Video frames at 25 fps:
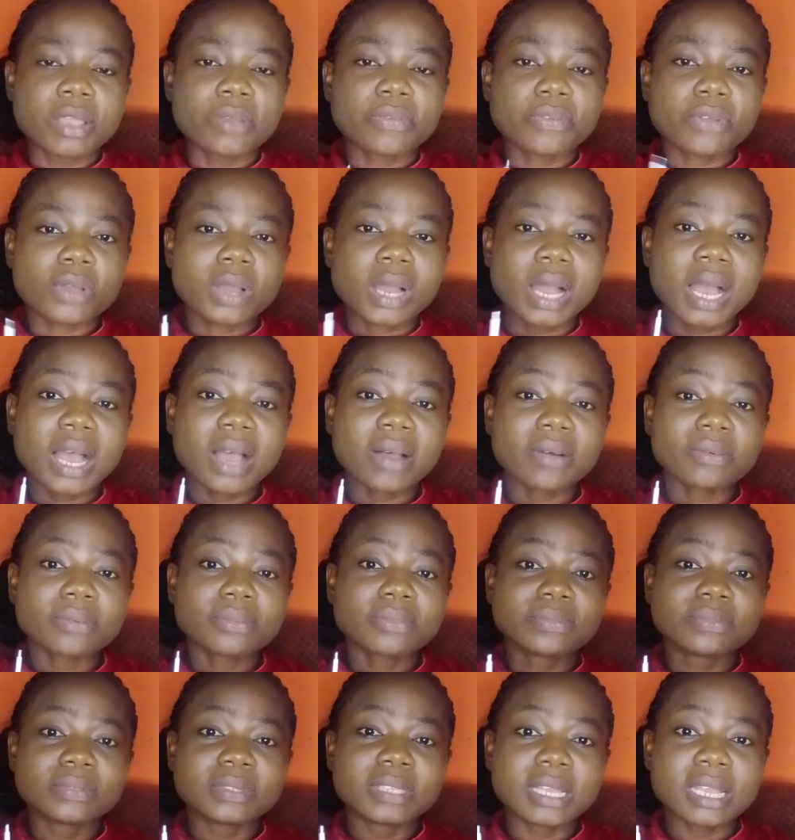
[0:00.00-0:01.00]
If you
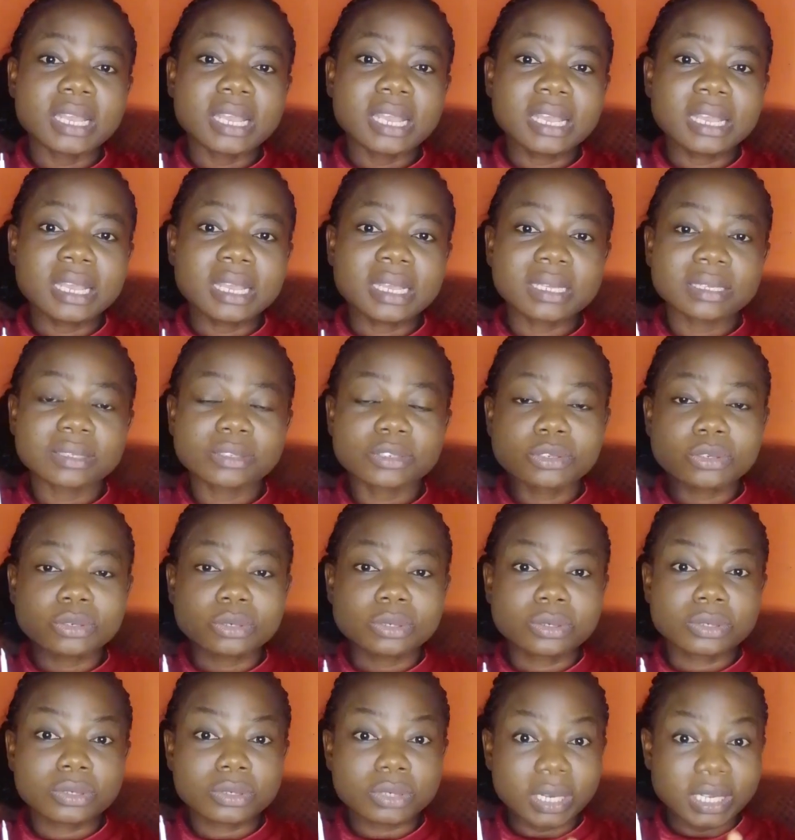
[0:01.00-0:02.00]
have the
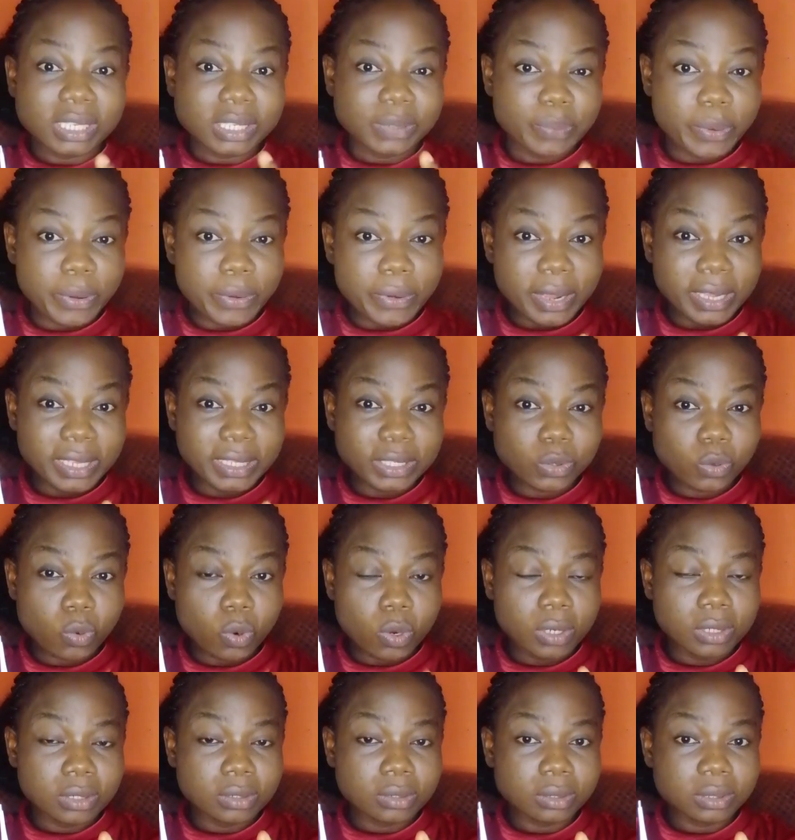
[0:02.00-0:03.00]
transparent
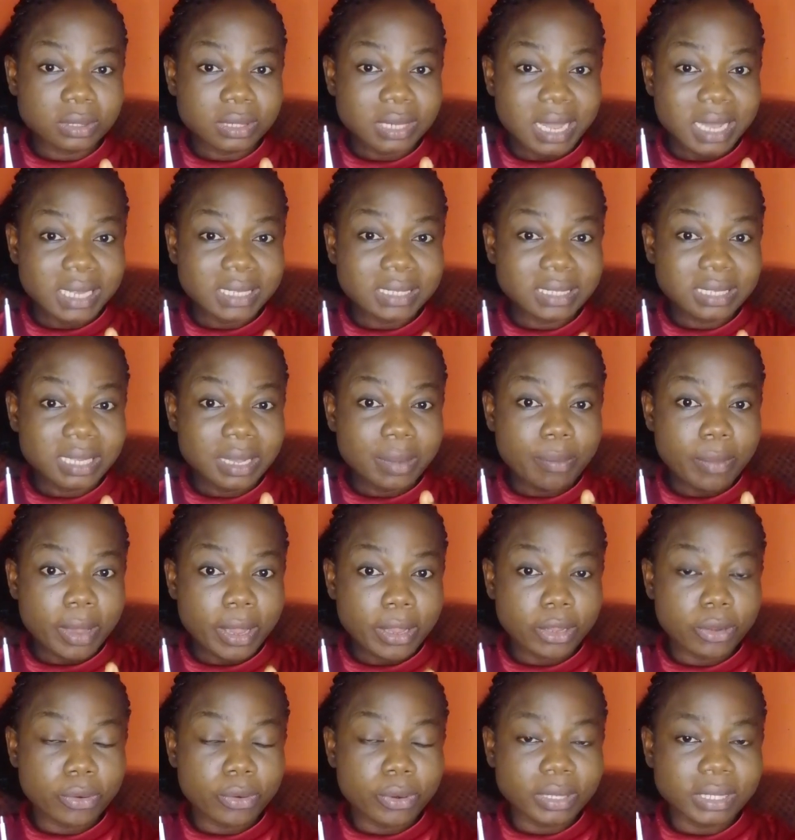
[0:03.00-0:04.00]
one, that's the
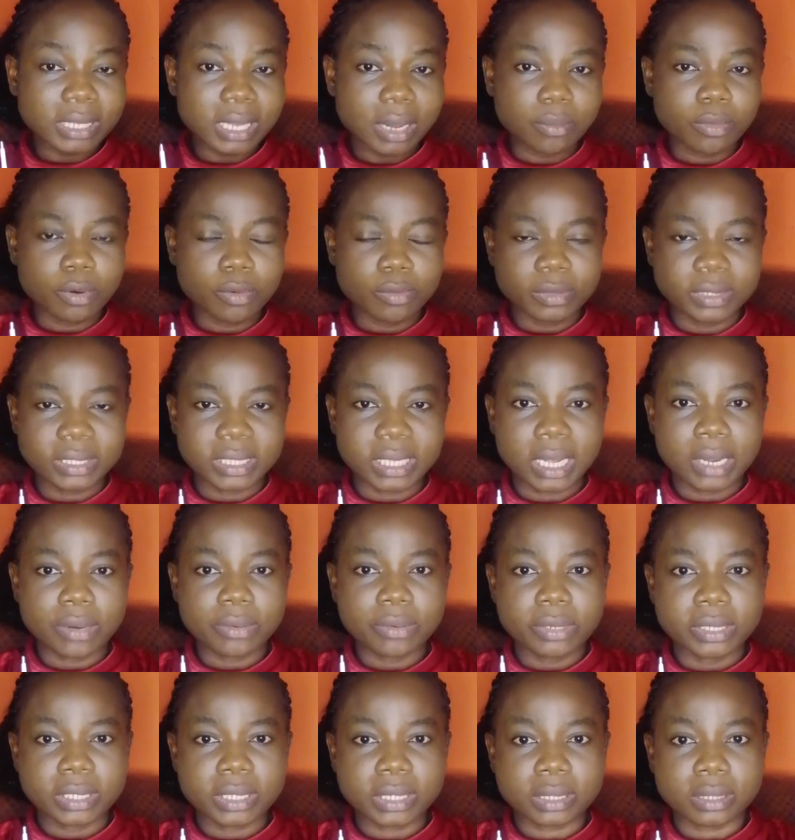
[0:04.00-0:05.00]
mercury
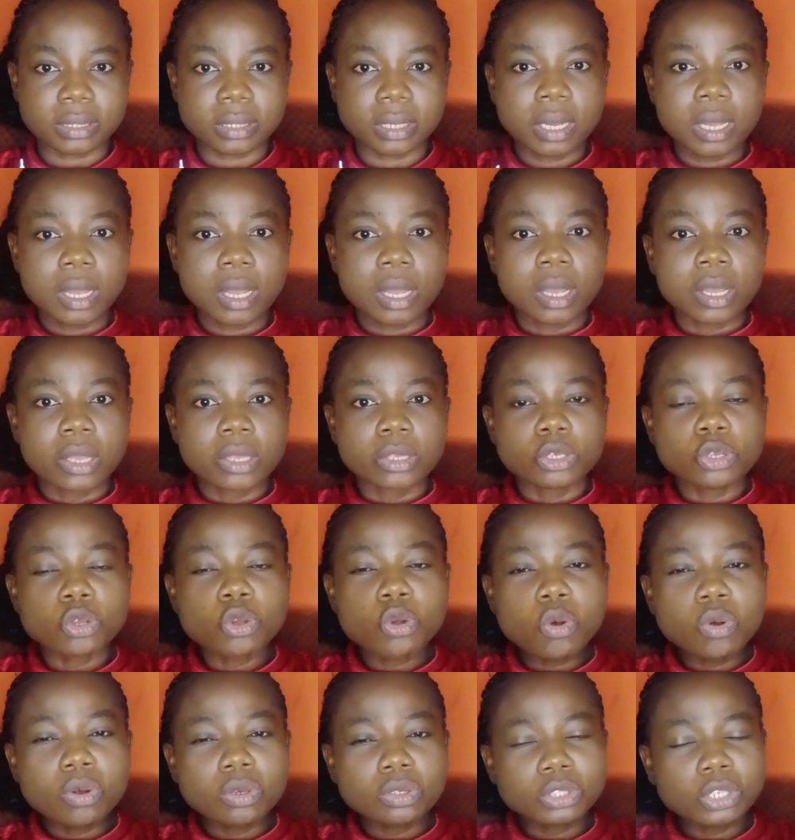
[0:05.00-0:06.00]
thermometer reading,
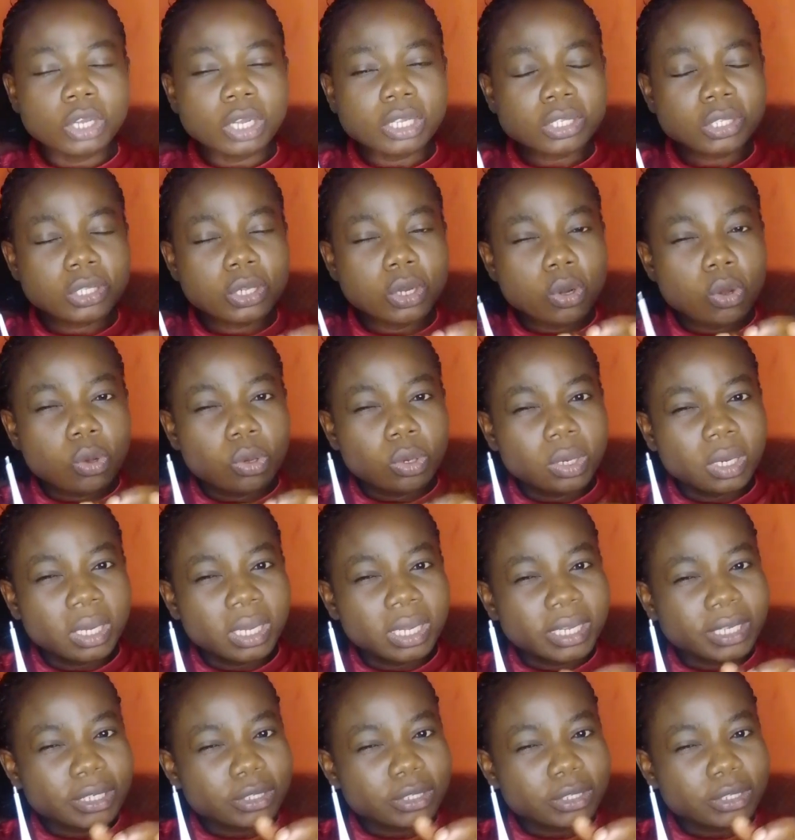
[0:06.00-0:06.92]
you just look